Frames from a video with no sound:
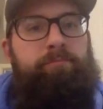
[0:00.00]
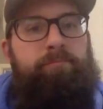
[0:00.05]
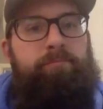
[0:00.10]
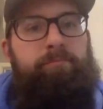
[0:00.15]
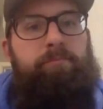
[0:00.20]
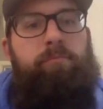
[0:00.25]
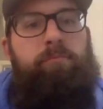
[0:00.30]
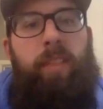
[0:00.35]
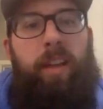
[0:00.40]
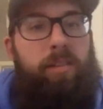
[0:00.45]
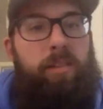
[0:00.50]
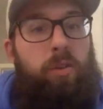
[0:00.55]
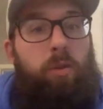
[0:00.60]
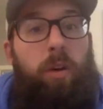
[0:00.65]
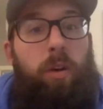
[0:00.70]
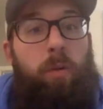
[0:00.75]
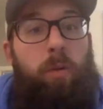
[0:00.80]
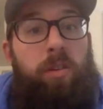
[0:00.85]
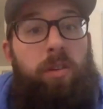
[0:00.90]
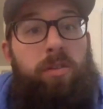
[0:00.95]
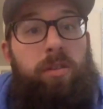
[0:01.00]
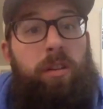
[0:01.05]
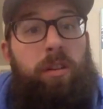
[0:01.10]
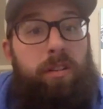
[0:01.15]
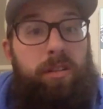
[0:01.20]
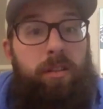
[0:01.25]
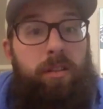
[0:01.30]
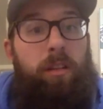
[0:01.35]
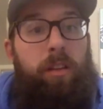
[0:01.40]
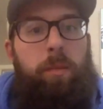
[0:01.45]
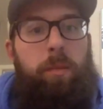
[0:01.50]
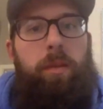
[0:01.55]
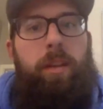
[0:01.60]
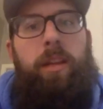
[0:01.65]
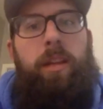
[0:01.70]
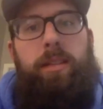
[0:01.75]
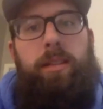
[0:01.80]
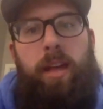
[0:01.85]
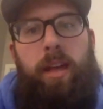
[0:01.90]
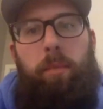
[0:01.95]
That's a great question because it
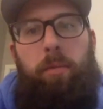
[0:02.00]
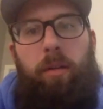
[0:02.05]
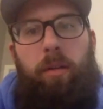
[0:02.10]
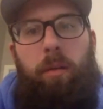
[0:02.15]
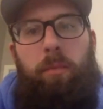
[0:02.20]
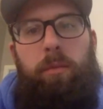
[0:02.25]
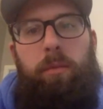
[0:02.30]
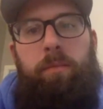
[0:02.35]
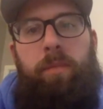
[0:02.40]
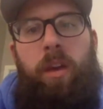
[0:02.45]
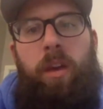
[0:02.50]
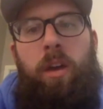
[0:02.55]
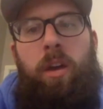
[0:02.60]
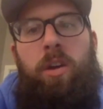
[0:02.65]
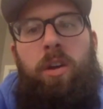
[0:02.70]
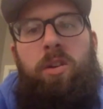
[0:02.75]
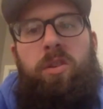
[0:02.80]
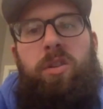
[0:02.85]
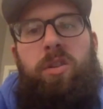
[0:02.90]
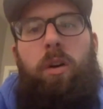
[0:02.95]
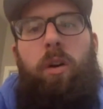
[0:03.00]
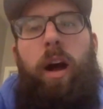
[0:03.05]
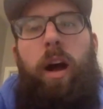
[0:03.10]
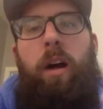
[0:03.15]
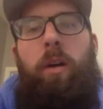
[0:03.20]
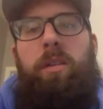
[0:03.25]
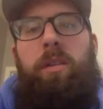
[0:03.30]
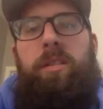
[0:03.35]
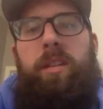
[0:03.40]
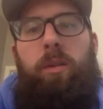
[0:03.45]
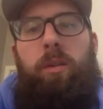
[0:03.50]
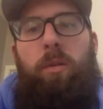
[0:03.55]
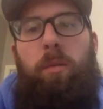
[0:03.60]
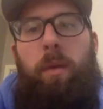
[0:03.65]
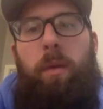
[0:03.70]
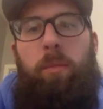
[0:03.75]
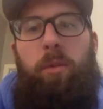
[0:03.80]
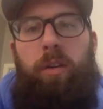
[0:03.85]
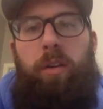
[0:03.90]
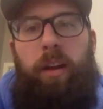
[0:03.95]
eliminates that problem. So I always say,
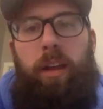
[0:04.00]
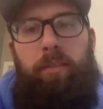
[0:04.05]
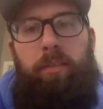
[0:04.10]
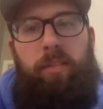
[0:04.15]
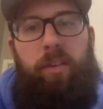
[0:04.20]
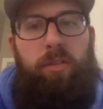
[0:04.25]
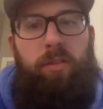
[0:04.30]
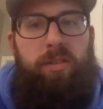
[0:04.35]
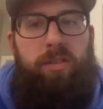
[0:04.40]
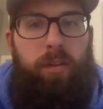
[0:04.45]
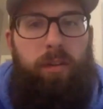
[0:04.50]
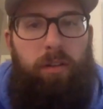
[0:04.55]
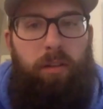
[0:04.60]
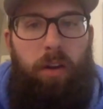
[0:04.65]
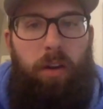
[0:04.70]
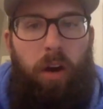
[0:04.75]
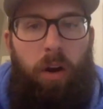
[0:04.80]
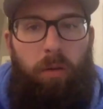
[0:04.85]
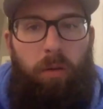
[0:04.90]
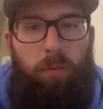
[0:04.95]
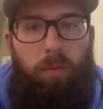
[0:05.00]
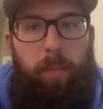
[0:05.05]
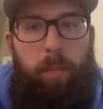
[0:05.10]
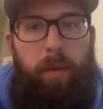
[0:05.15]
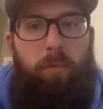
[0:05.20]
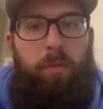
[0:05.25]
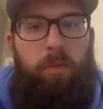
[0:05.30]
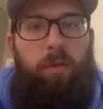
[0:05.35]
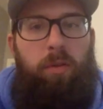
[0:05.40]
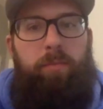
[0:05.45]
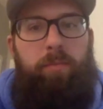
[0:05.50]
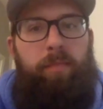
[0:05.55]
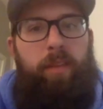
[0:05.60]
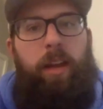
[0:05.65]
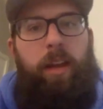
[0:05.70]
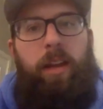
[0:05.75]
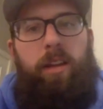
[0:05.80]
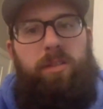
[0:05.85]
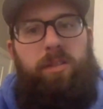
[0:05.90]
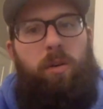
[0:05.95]
remember, again, if there's still a no, remember,
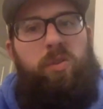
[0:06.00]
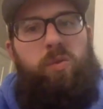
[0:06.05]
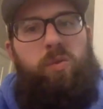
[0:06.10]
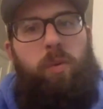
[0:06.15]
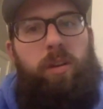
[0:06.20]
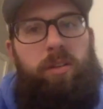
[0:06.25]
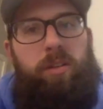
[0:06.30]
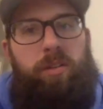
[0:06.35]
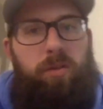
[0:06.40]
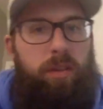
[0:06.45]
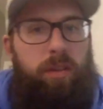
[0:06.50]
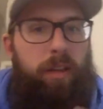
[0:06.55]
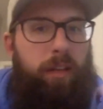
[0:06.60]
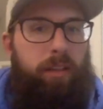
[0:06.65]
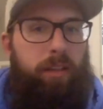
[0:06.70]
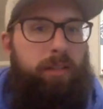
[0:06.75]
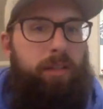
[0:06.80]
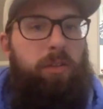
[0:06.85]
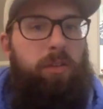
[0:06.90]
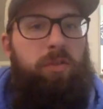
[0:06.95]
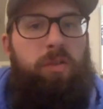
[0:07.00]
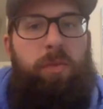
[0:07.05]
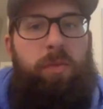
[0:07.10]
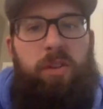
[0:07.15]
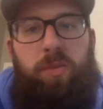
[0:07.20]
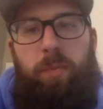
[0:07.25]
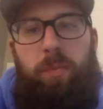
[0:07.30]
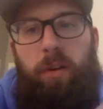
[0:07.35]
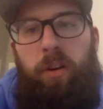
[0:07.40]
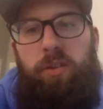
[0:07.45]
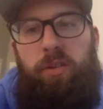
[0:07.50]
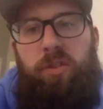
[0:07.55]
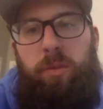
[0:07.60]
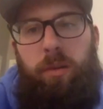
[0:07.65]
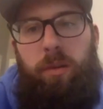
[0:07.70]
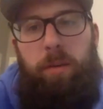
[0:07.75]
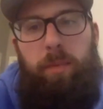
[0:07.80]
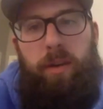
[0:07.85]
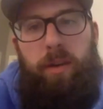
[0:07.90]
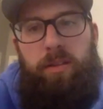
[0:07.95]
again, it's always one of 2 things, either too much money or too many
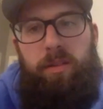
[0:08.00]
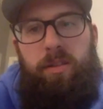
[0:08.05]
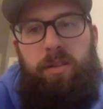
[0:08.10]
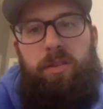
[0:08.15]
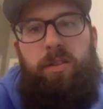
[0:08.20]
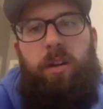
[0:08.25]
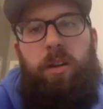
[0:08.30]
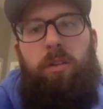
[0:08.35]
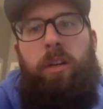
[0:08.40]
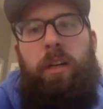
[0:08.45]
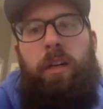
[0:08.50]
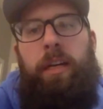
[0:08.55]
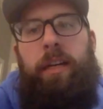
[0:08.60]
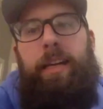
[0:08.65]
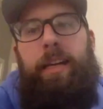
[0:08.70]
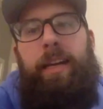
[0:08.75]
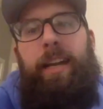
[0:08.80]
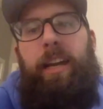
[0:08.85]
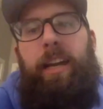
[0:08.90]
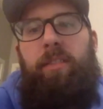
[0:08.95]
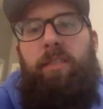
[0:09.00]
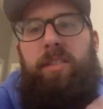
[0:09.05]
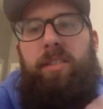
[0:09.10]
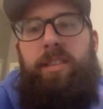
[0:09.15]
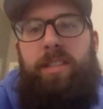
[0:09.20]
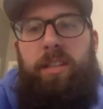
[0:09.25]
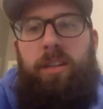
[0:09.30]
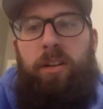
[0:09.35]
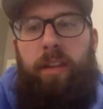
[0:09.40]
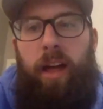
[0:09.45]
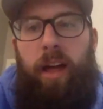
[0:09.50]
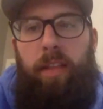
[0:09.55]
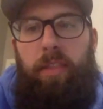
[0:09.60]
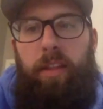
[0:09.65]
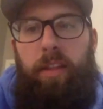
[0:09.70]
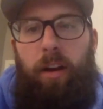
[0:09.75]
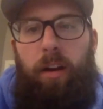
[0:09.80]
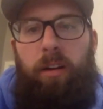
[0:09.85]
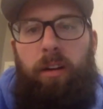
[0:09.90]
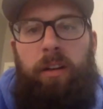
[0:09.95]
pieces. So again, if it's still not
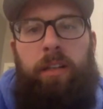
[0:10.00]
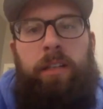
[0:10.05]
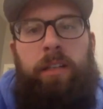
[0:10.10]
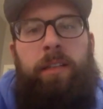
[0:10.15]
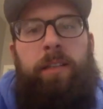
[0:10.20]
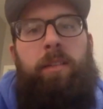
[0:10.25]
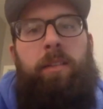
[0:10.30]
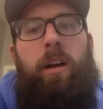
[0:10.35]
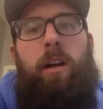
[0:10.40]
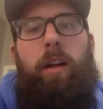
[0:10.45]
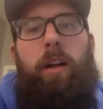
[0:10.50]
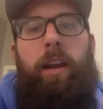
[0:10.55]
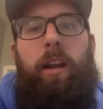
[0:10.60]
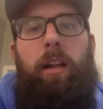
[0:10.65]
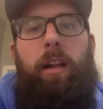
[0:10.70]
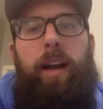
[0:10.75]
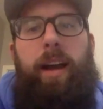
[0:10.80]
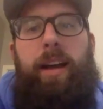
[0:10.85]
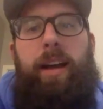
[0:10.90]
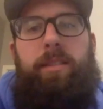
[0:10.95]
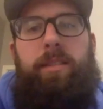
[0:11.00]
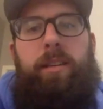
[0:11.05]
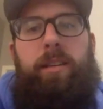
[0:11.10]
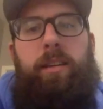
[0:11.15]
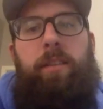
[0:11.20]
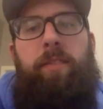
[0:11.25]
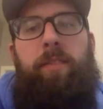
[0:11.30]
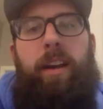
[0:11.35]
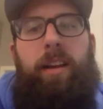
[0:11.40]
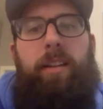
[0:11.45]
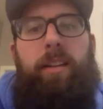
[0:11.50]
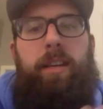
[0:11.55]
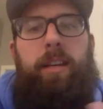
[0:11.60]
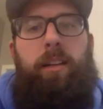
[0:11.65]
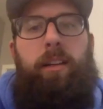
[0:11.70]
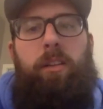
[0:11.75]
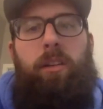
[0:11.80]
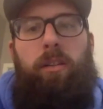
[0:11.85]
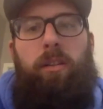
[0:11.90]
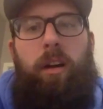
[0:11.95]
there, I'll ask if I could take a
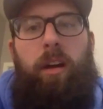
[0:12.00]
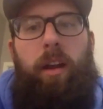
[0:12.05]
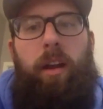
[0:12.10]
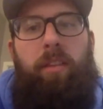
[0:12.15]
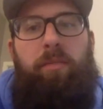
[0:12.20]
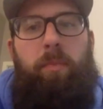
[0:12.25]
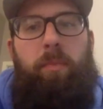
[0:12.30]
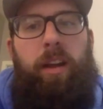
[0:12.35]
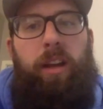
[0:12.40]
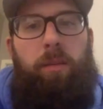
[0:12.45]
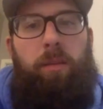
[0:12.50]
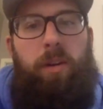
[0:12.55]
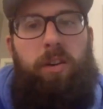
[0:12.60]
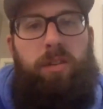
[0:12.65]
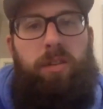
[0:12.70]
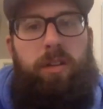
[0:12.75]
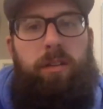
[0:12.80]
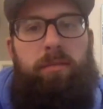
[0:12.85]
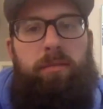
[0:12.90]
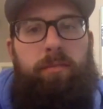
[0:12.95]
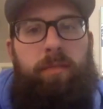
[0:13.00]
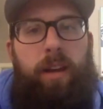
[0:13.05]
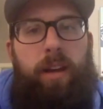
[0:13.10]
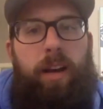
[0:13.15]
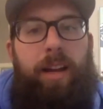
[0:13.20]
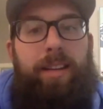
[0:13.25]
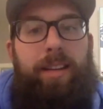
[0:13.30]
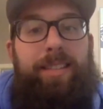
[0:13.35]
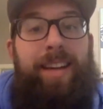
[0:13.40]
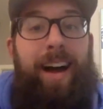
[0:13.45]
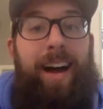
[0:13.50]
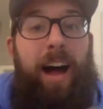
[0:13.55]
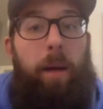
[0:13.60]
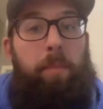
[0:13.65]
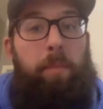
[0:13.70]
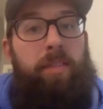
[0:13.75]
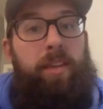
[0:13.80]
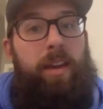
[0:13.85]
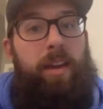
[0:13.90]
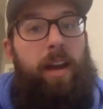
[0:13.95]
little cut off my commission on top of
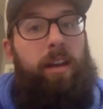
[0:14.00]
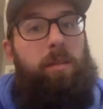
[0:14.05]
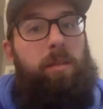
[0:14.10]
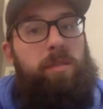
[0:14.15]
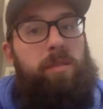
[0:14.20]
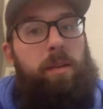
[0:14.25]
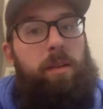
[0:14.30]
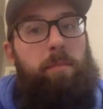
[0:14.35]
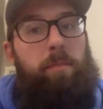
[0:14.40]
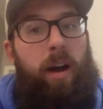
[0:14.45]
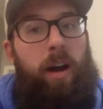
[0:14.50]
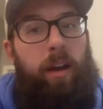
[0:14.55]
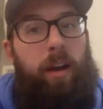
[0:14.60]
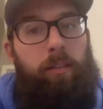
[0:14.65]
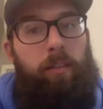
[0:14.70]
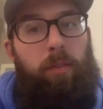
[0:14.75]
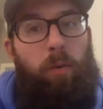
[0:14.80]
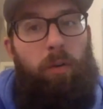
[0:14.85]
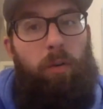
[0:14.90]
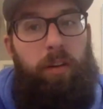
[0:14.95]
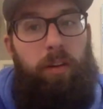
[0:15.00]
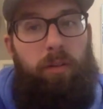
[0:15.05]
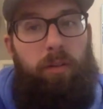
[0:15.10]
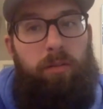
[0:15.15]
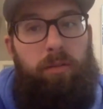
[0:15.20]
the items I'm buying for you,